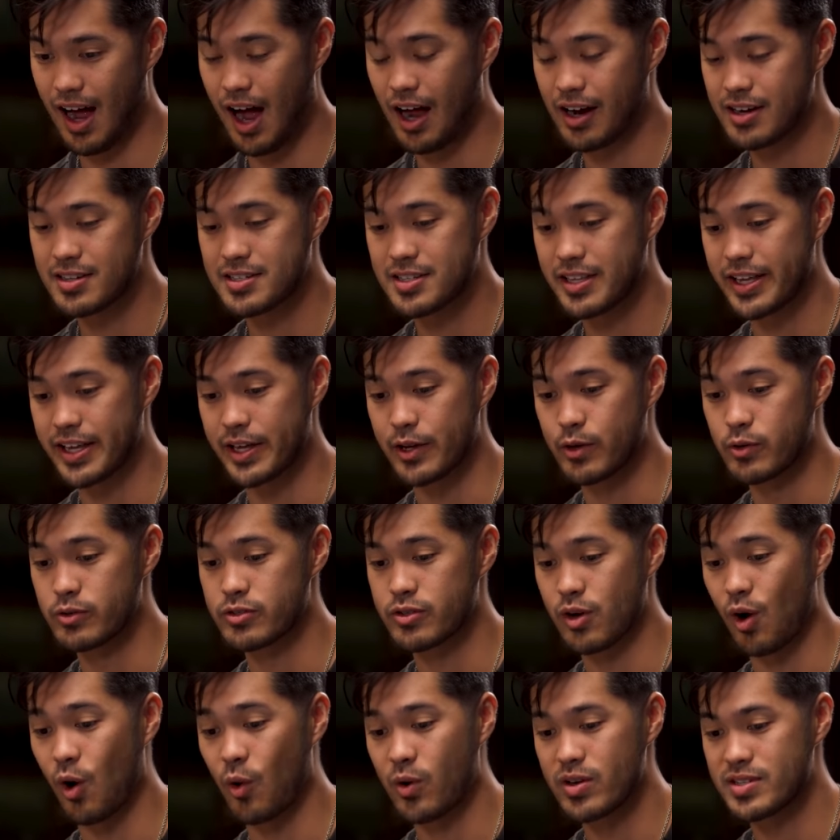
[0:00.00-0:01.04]
Honestly, it
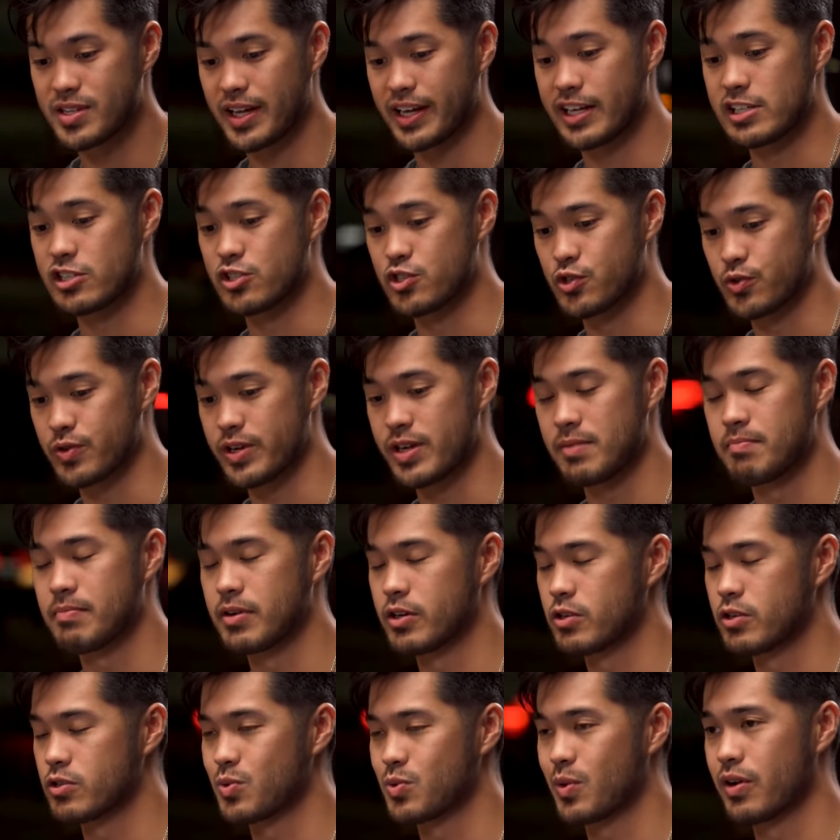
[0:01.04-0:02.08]
was always like a dream,
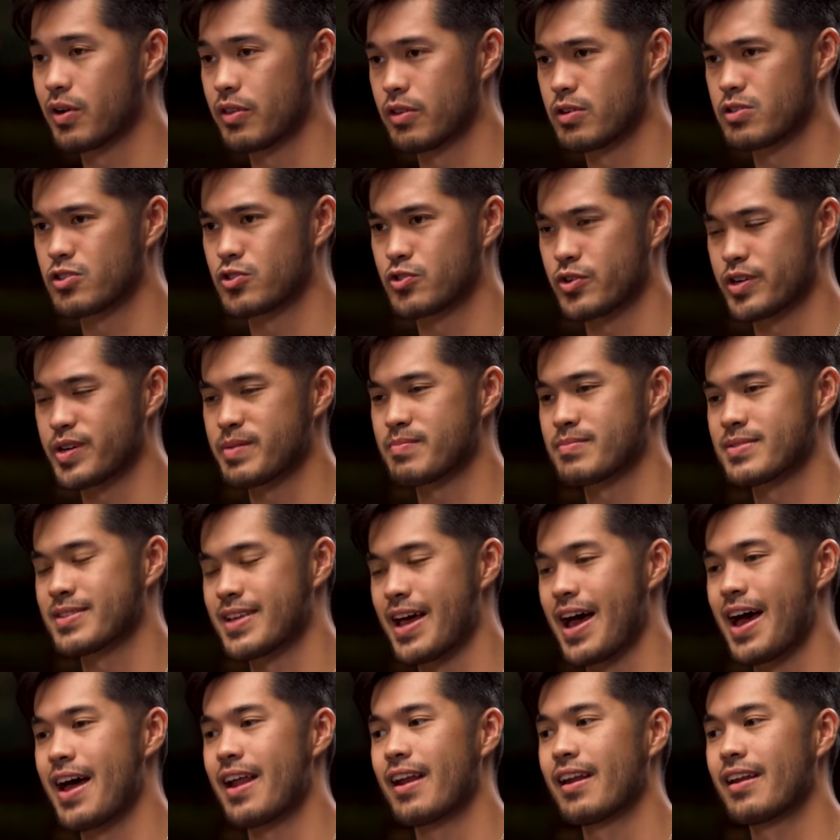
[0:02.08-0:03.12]
but it was one of those dreams
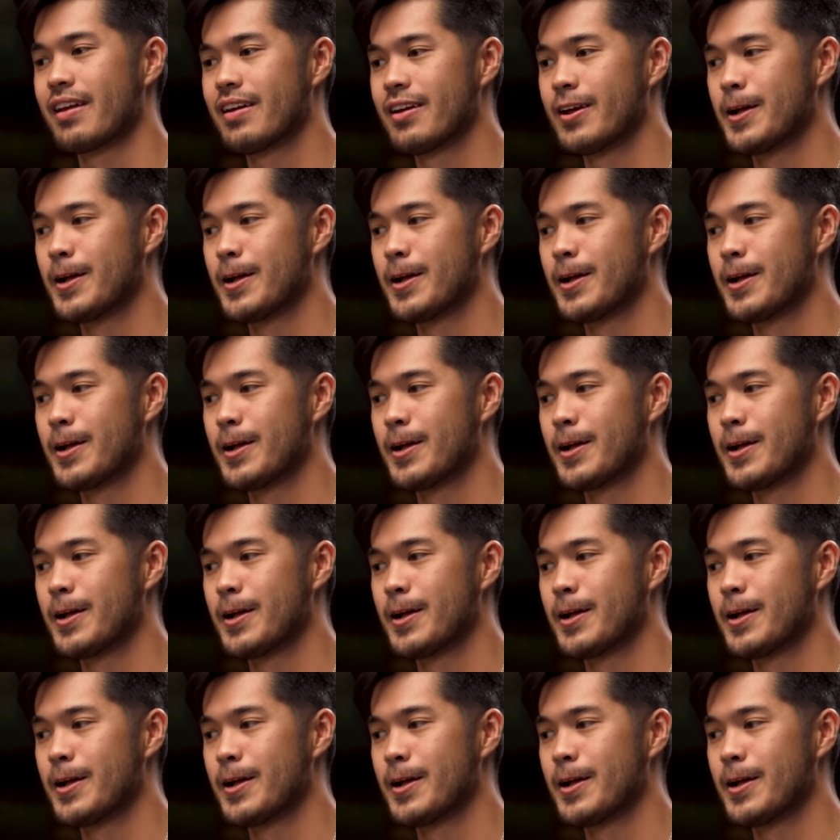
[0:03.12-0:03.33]
that